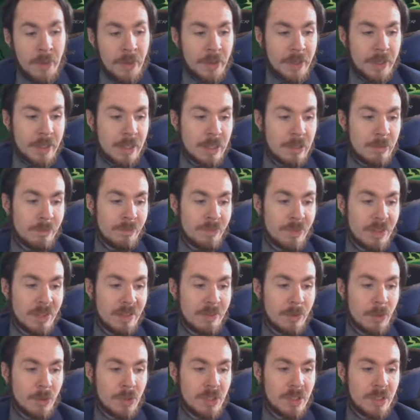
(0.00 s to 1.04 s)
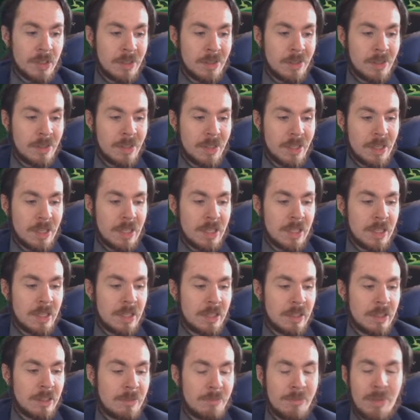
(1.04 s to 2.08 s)
Versus
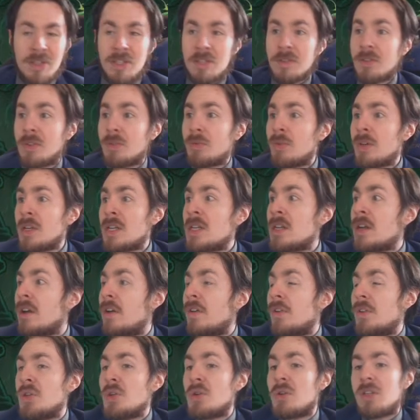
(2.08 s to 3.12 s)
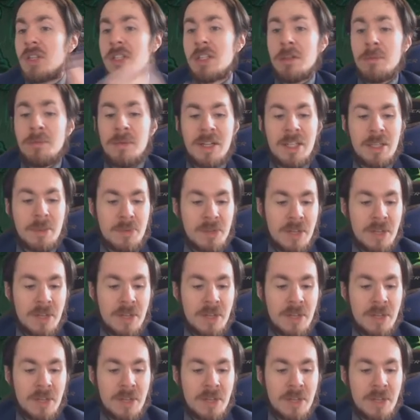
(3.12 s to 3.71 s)
in best of 3, you could still play some